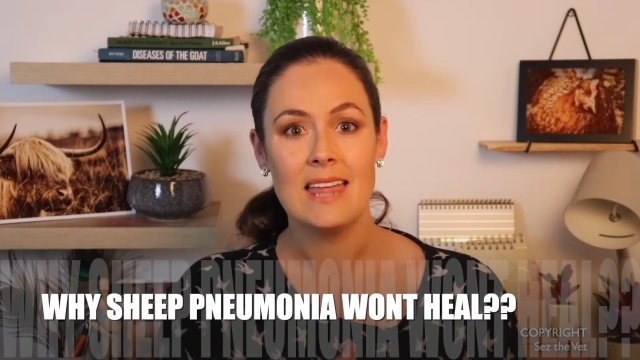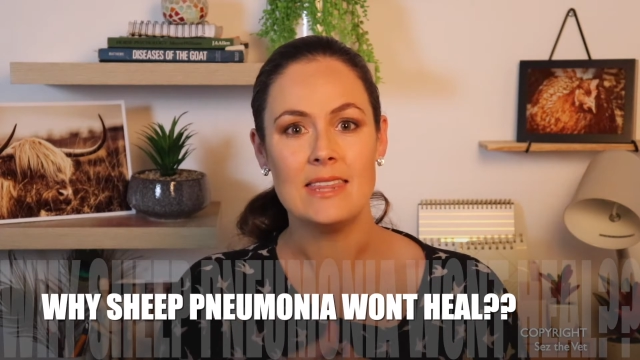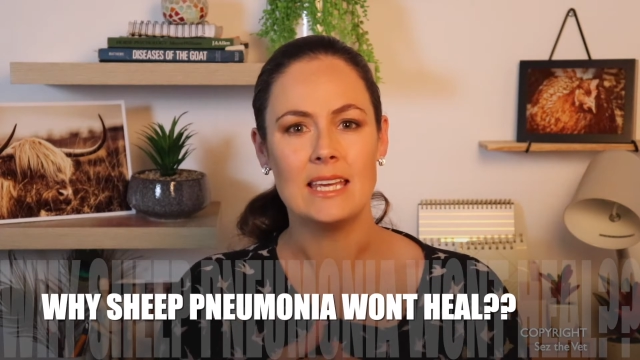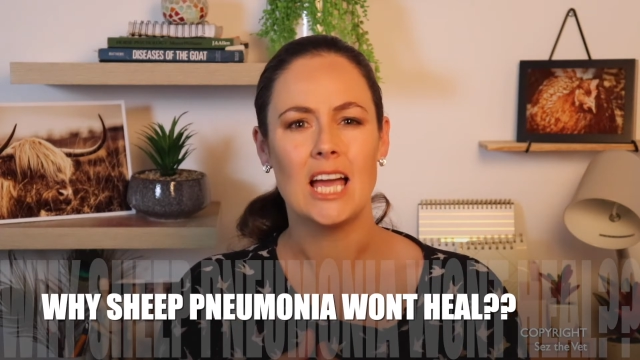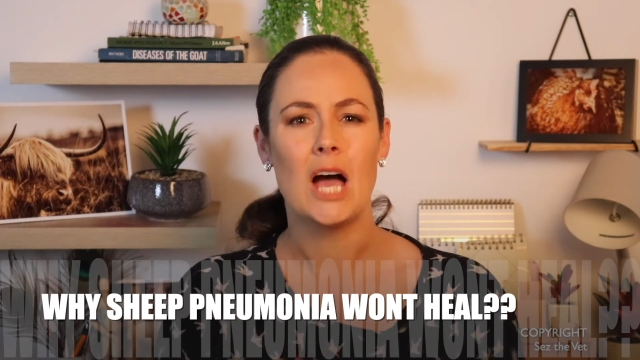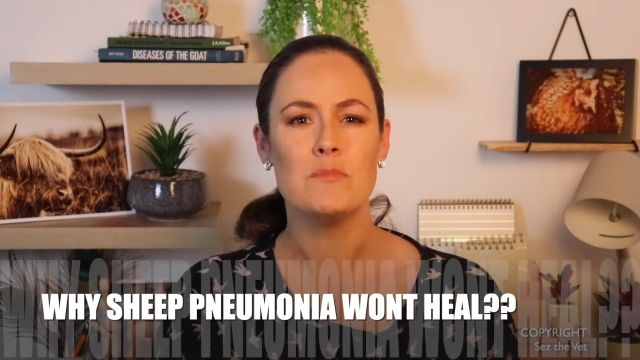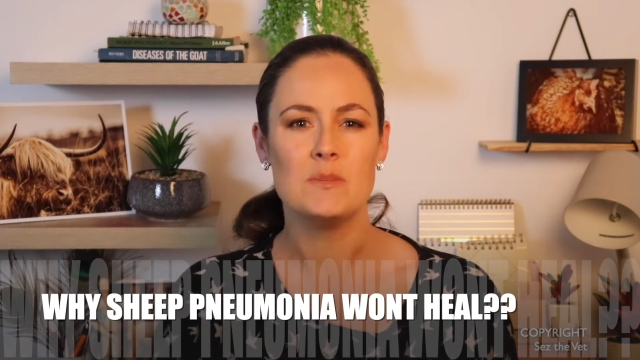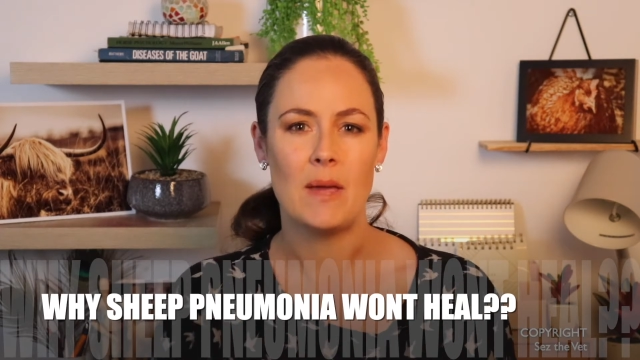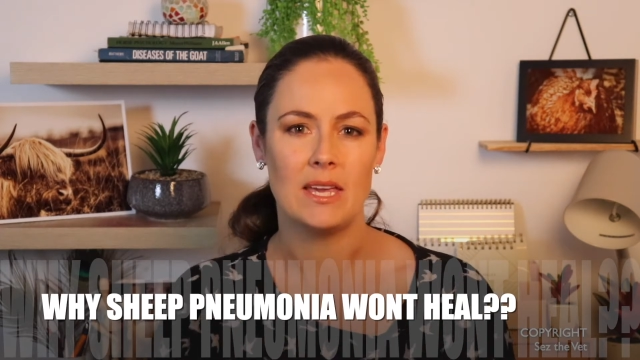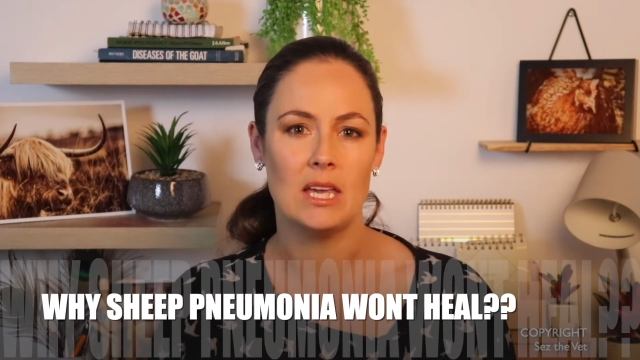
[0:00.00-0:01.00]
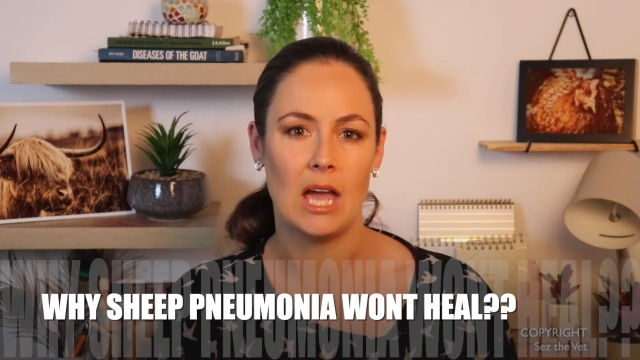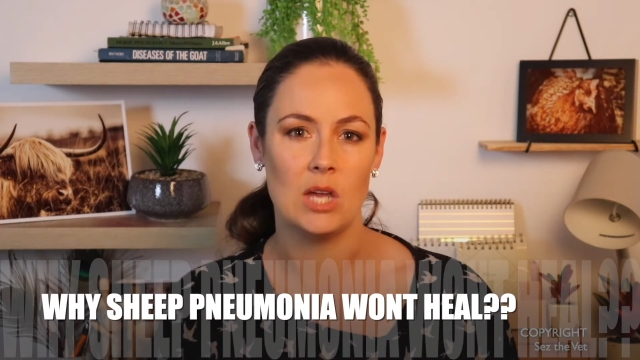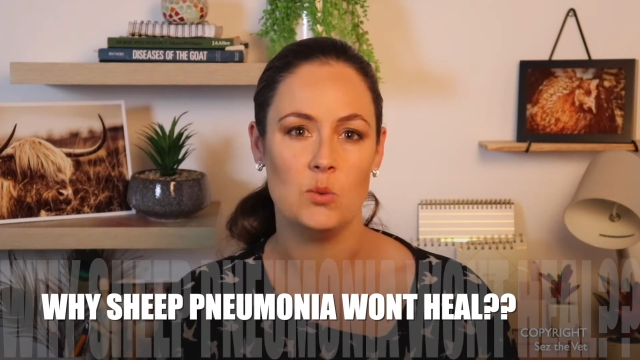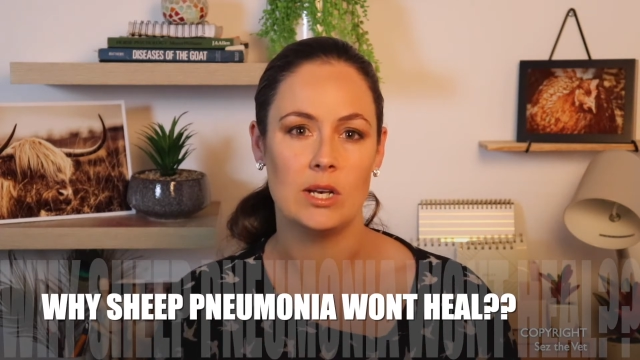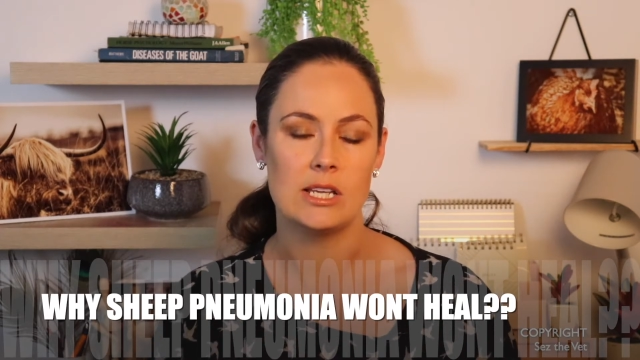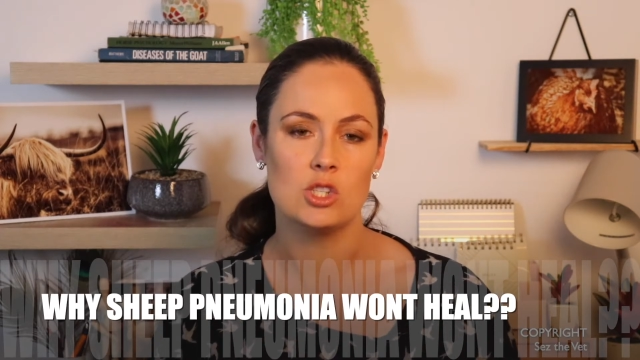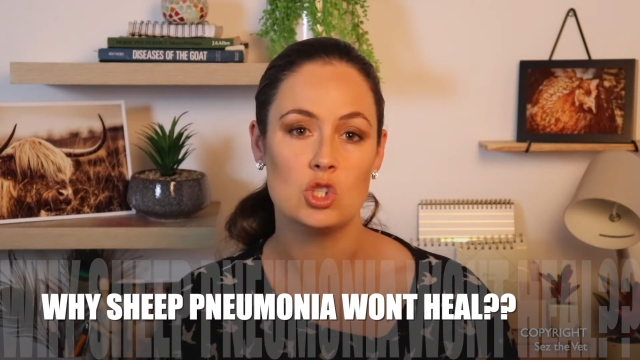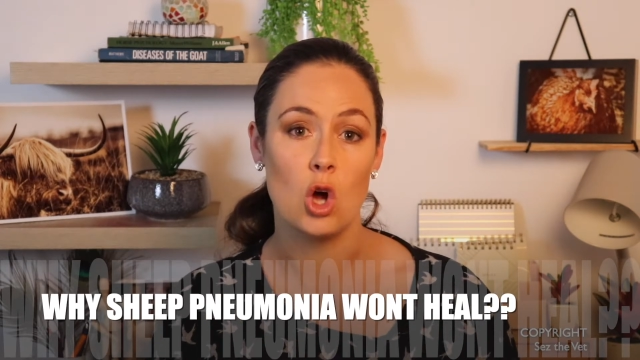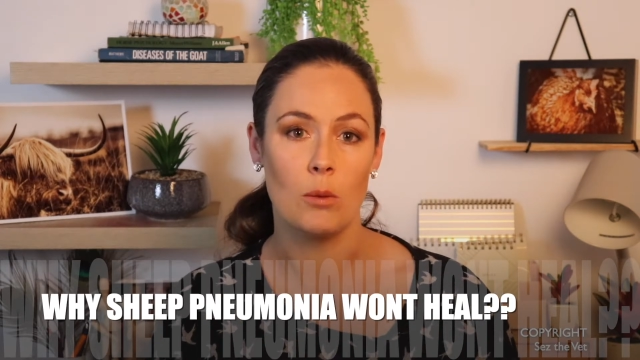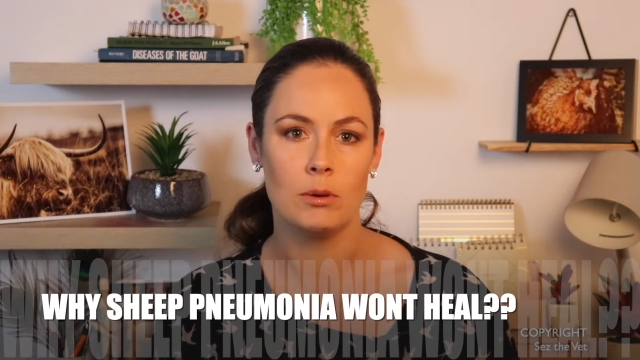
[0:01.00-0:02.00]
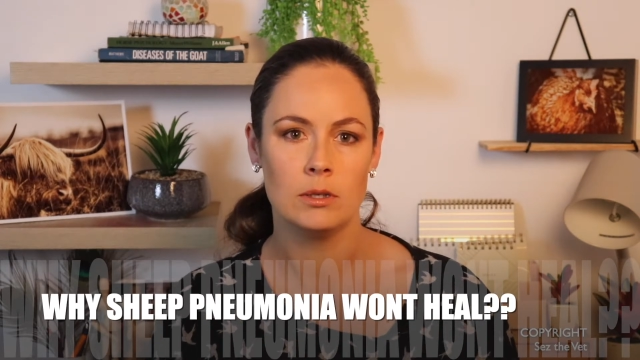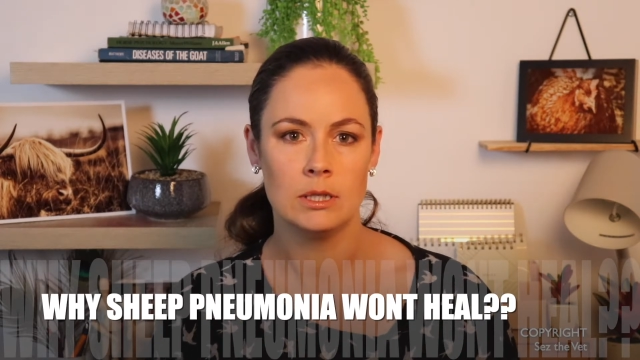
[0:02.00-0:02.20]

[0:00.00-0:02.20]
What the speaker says: then comes back again when I stop.